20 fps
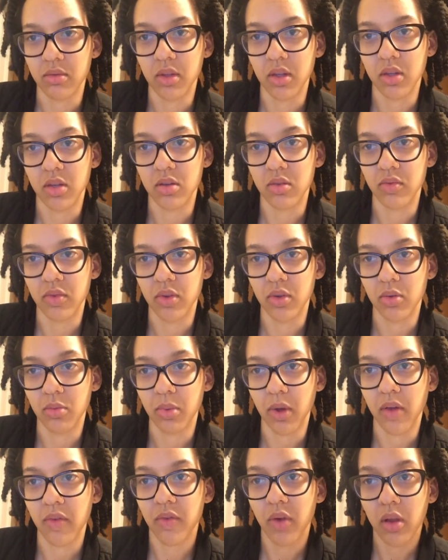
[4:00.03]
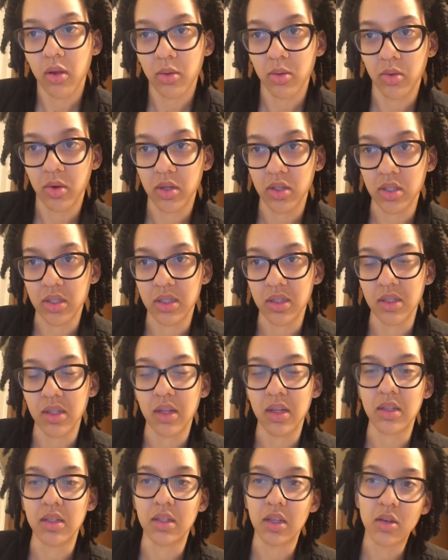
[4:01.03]
the interview by follow-up questions
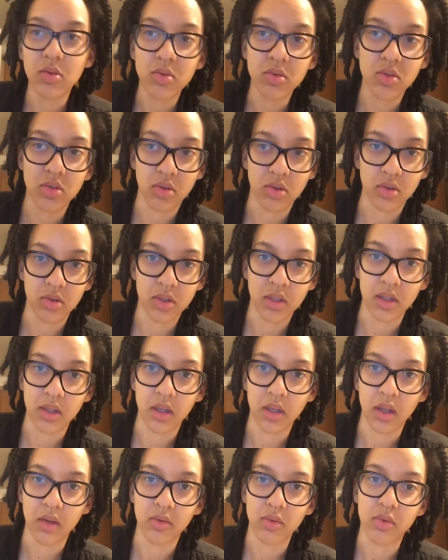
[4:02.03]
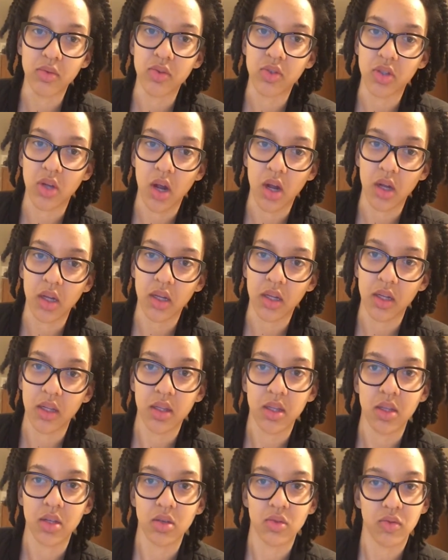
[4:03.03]
did result in a level of shock in
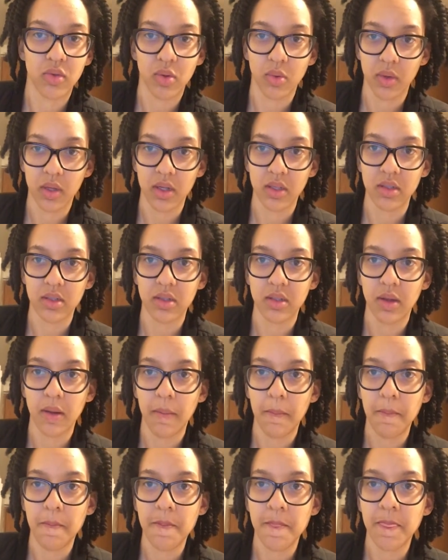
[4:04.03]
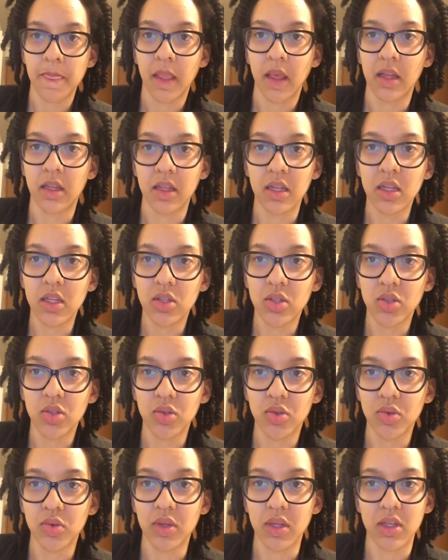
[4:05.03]
the interviewees, leading
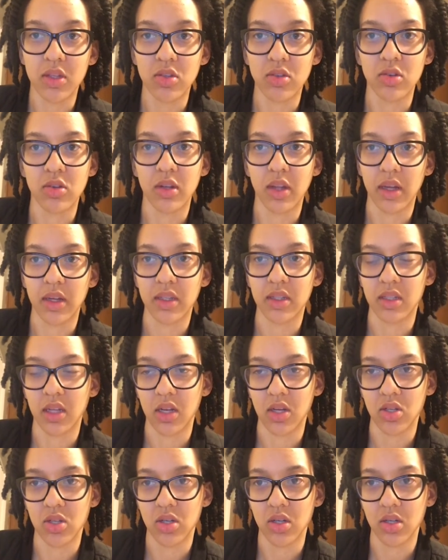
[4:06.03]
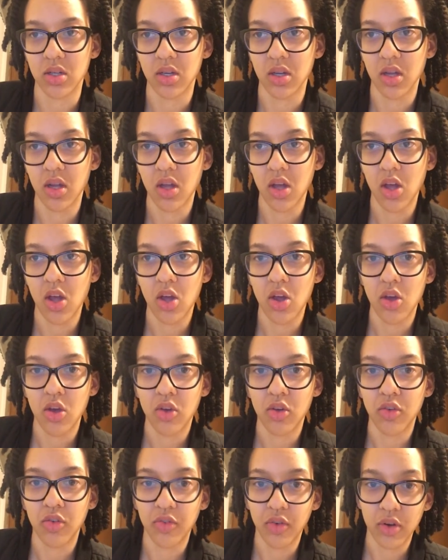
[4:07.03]
to easier lie detection.
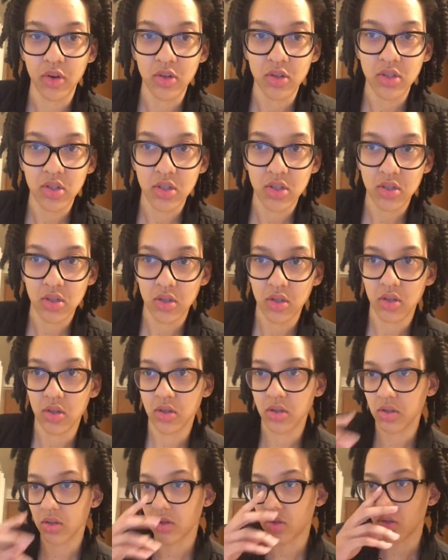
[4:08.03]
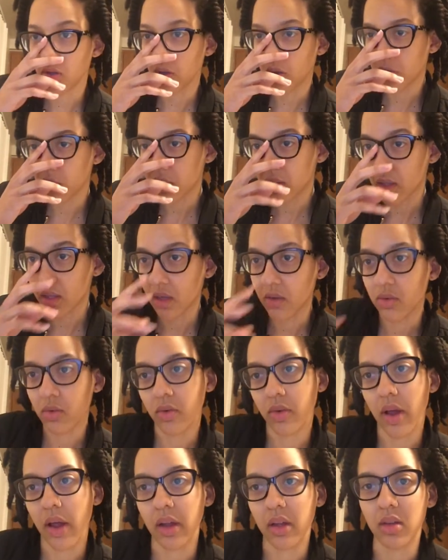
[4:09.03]
First, the lowest level
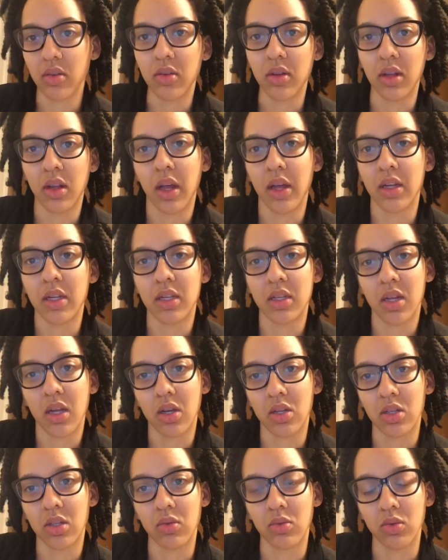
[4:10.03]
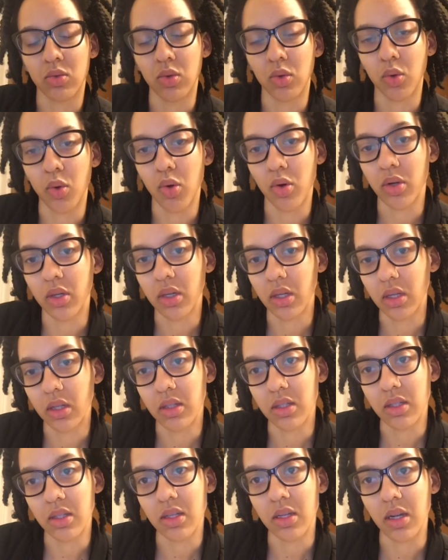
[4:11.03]
of accurate lie detection was recorded in
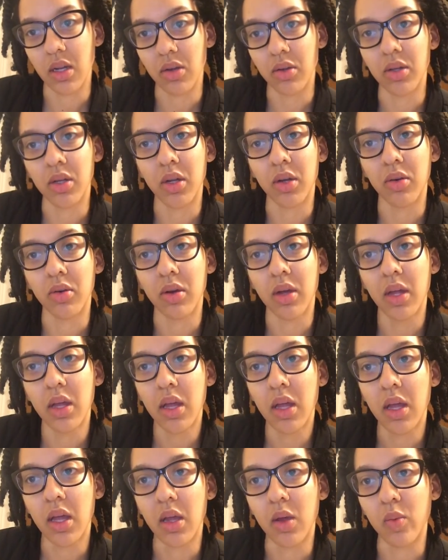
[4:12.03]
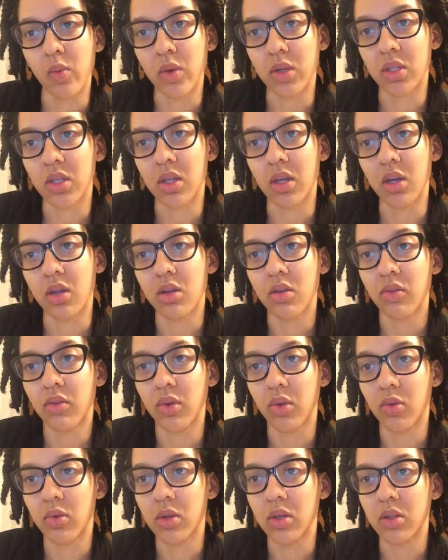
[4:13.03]
the scenario in which the
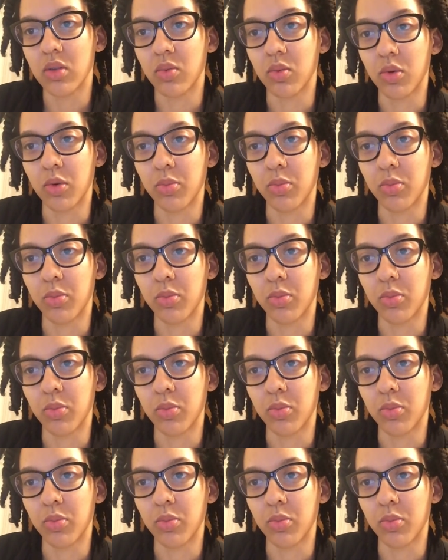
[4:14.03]
interviewees